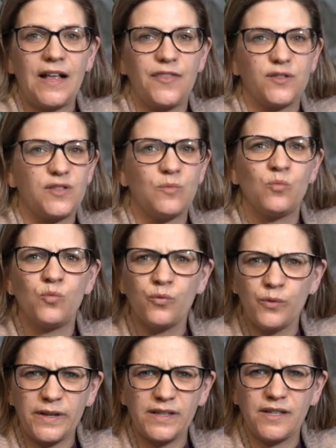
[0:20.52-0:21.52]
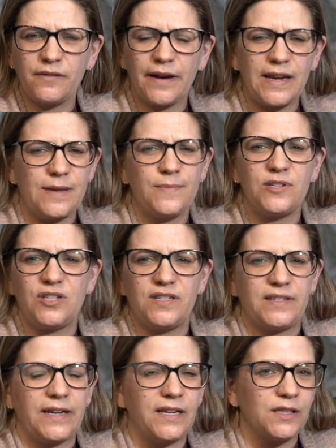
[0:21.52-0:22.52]
There's some really great
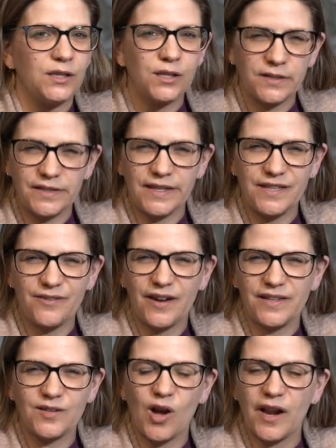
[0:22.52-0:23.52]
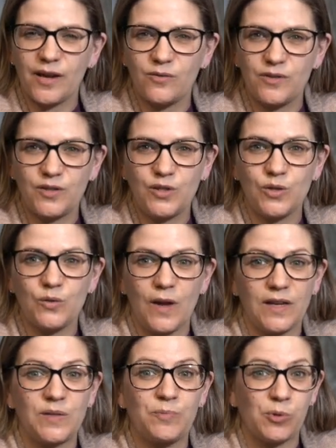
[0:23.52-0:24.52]
images and it looks like you guys got out to
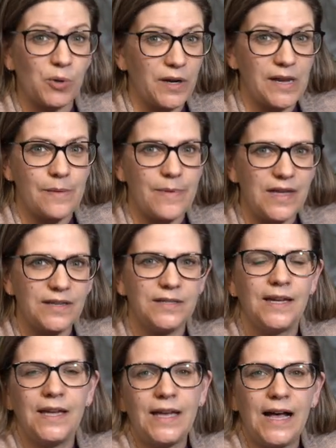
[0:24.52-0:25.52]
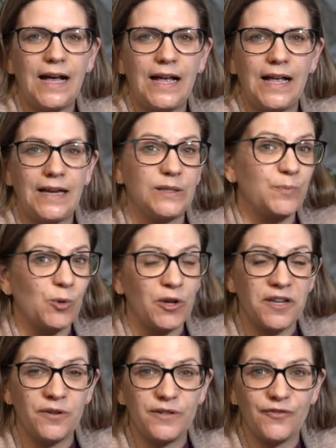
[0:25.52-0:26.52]
exploring a bit,
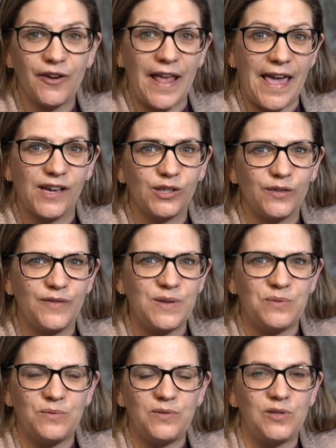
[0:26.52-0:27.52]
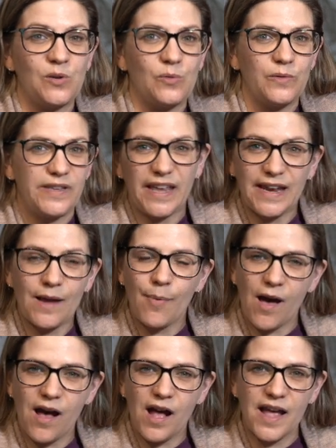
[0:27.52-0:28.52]
exploring your different angle of views. So getting up
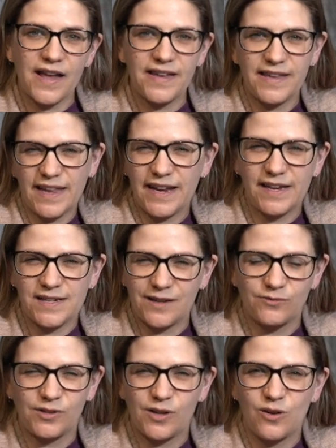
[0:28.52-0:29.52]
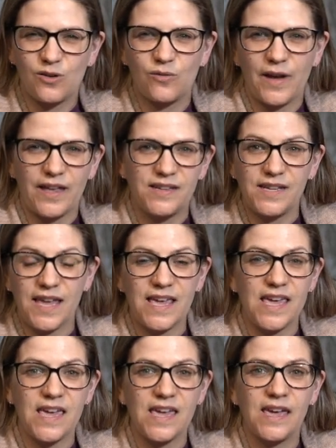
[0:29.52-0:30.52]
high, getting down low, and
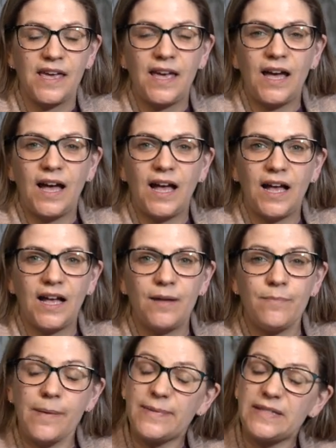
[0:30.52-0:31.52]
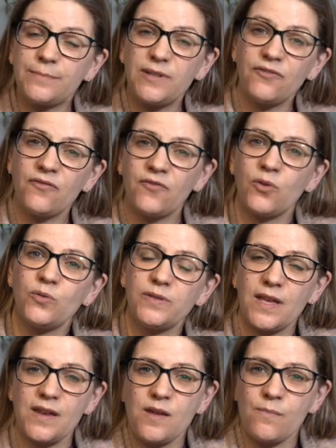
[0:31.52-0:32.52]
taking maybe some different photos
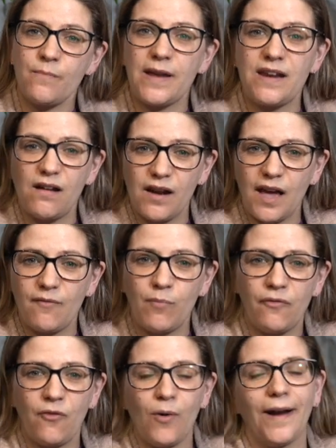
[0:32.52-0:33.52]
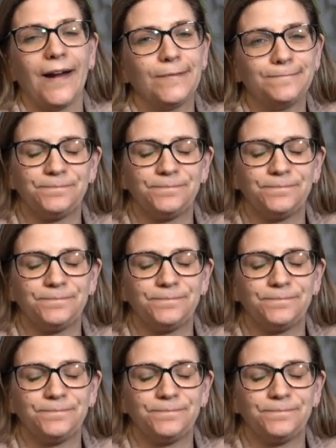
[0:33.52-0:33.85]
than you might not have before.